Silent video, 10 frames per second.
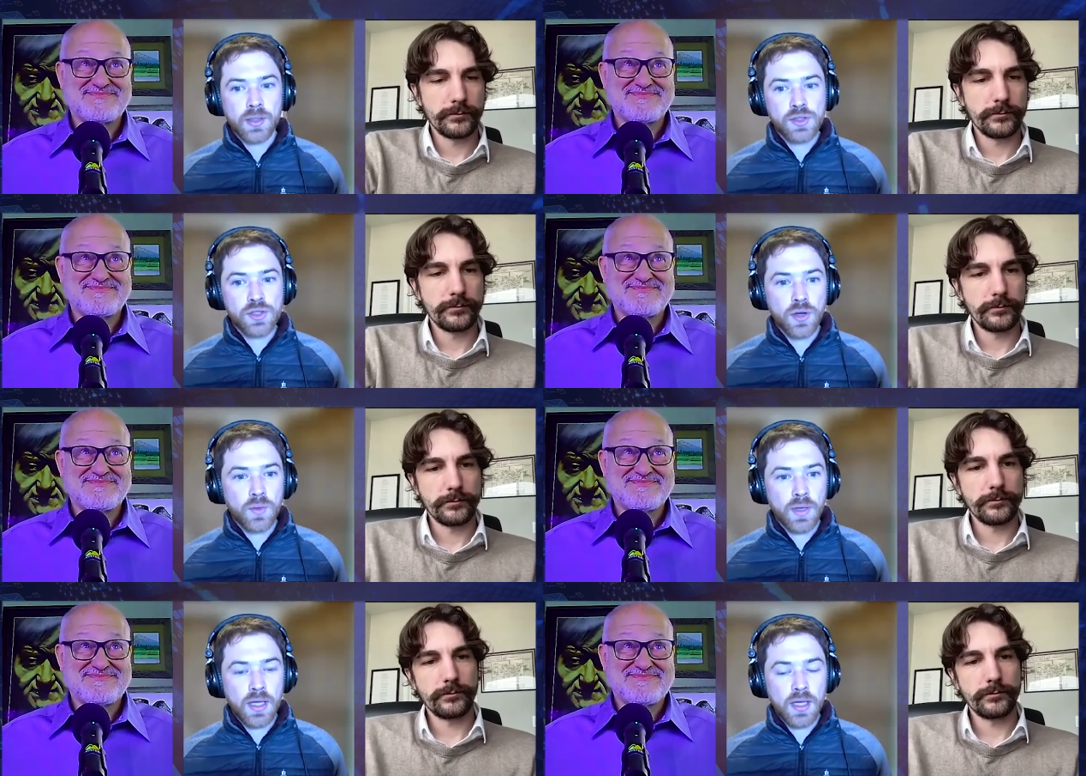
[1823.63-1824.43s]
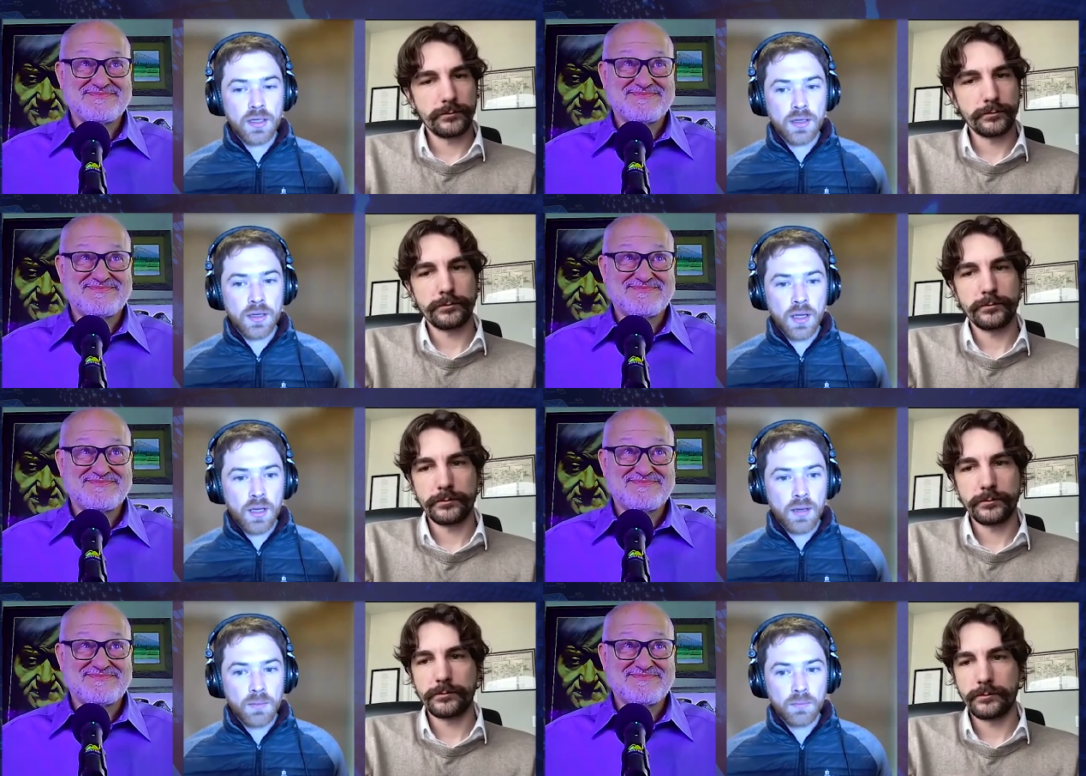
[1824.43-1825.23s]
Speaker 1: So in
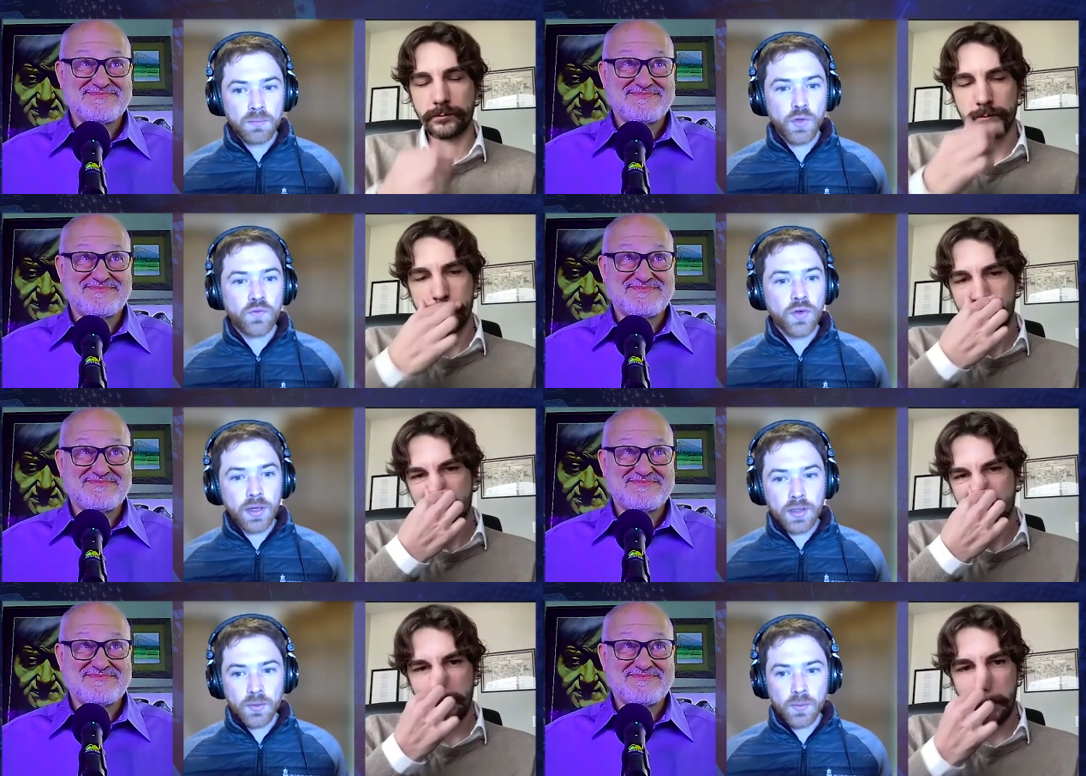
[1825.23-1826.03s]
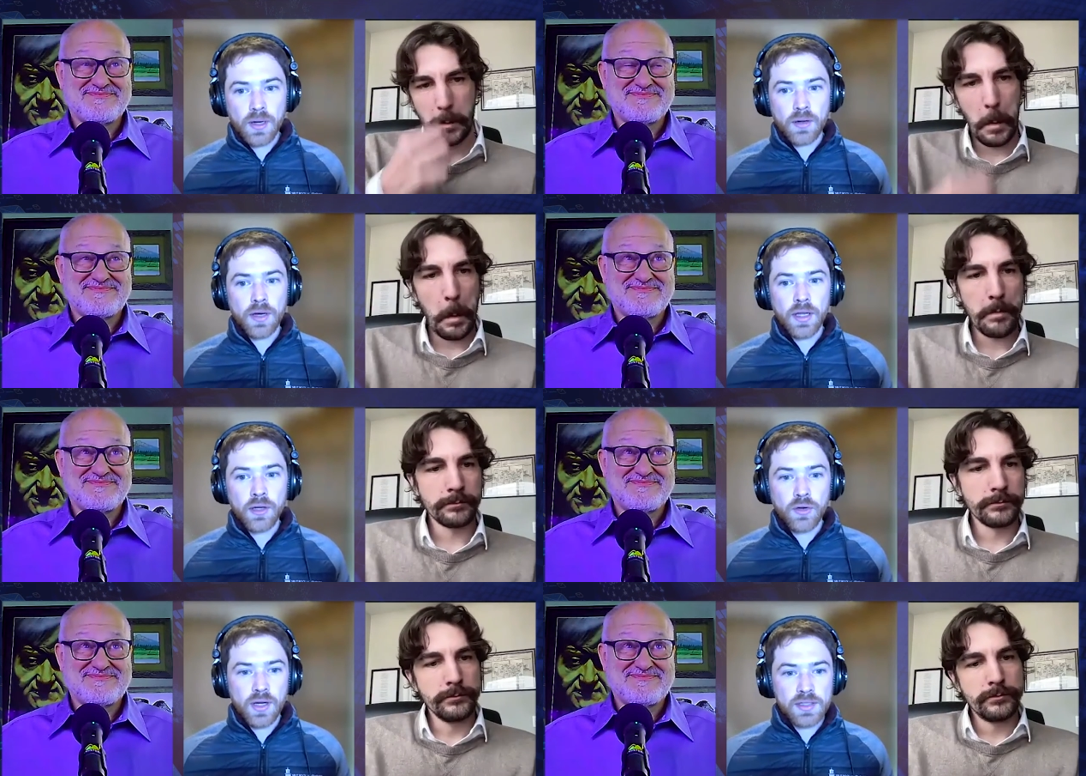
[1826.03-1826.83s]
the vertically re or
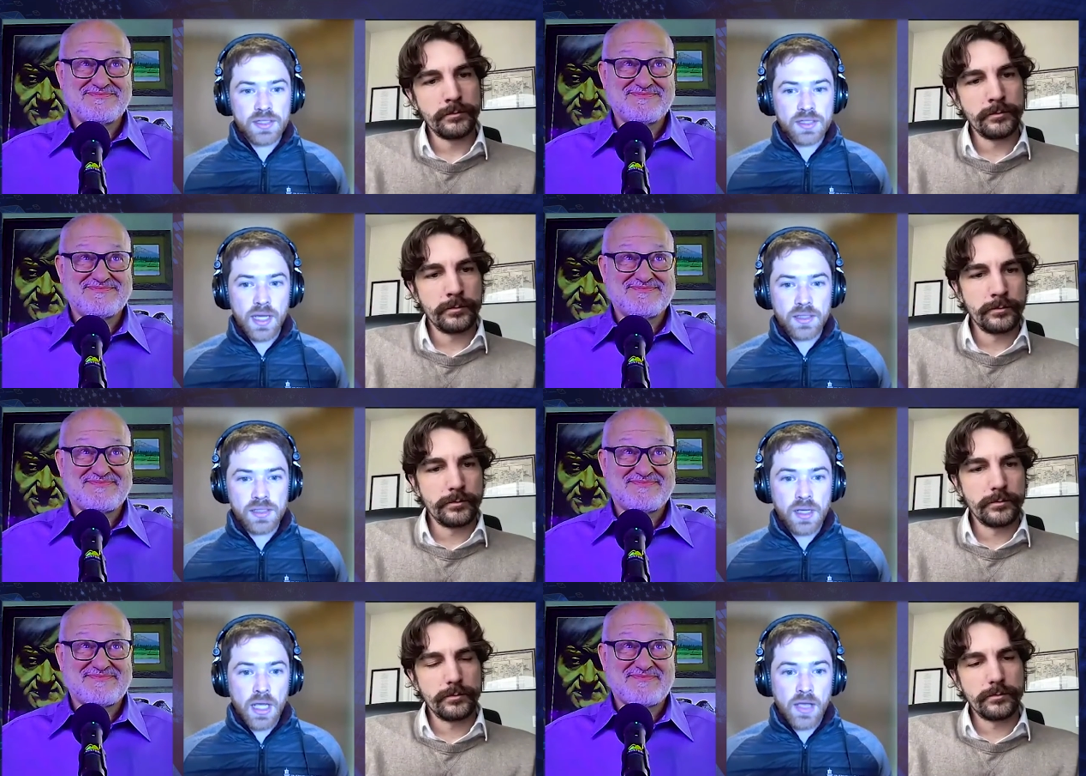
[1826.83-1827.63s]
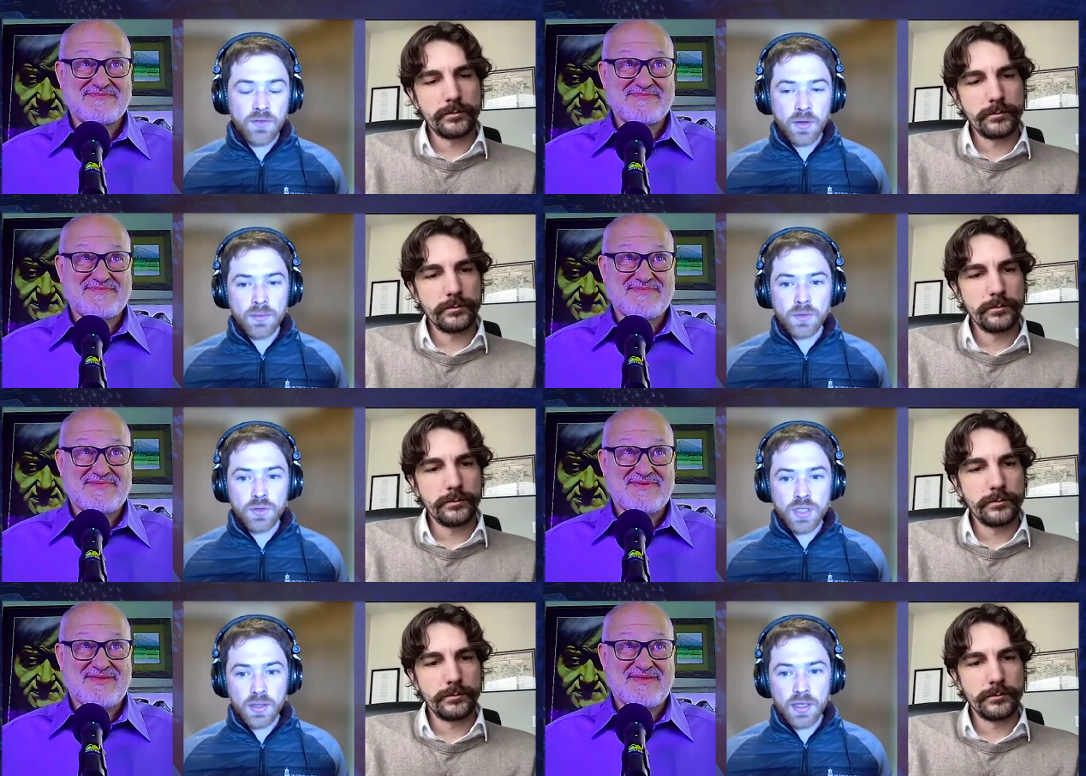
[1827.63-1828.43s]
integrated states, if a
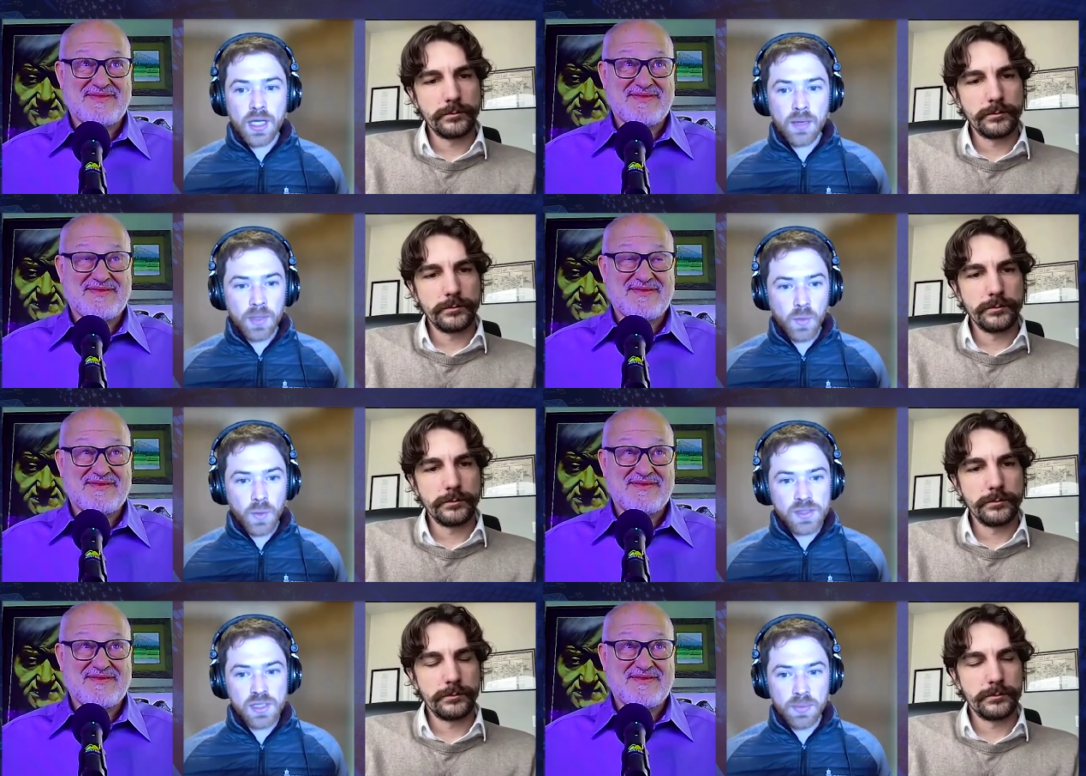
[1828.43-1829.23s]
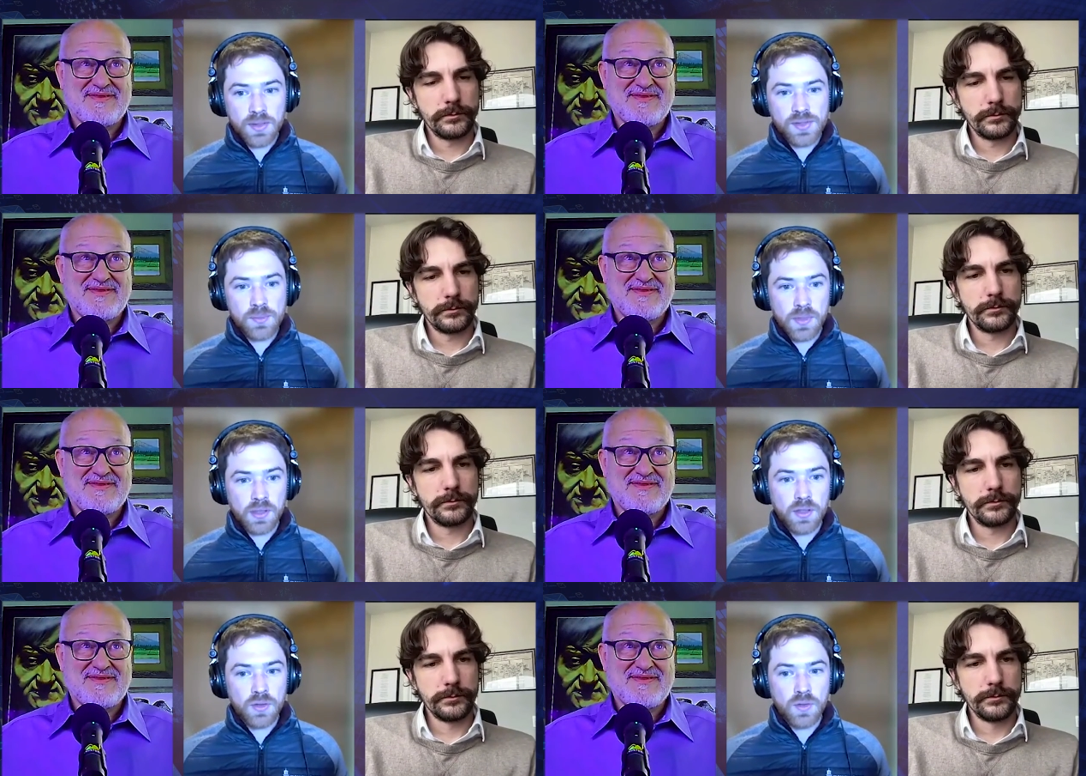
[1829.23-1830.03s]
utility company wants to build
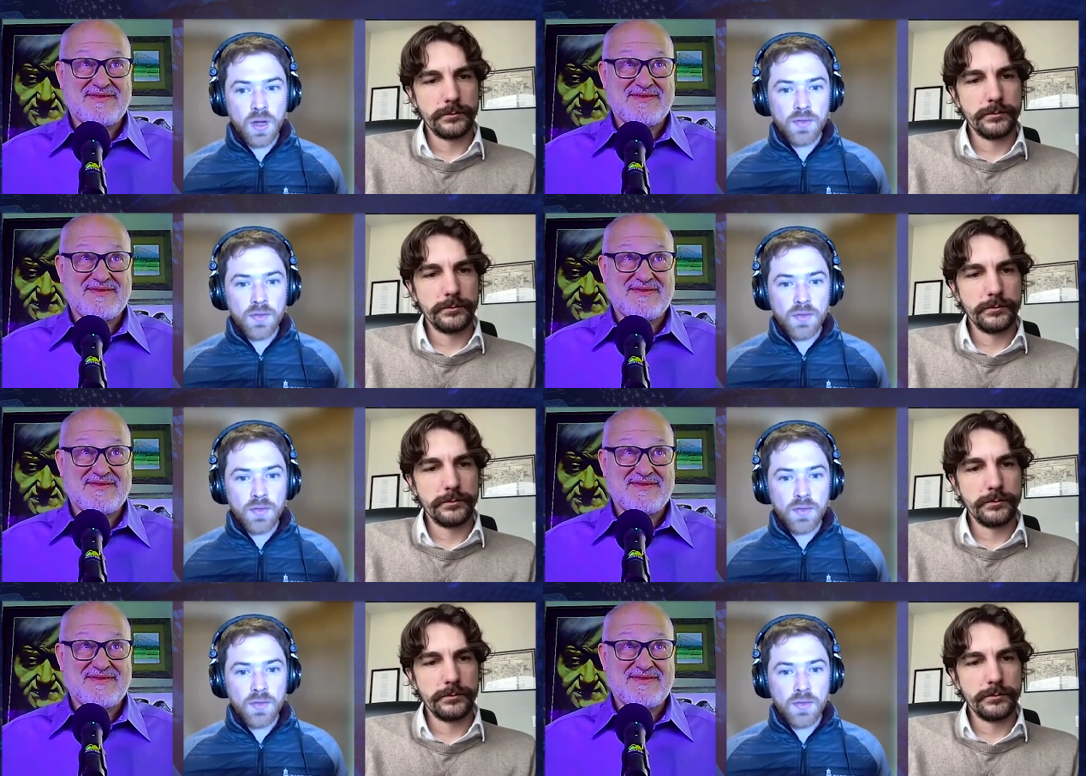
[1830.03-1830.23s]
something new,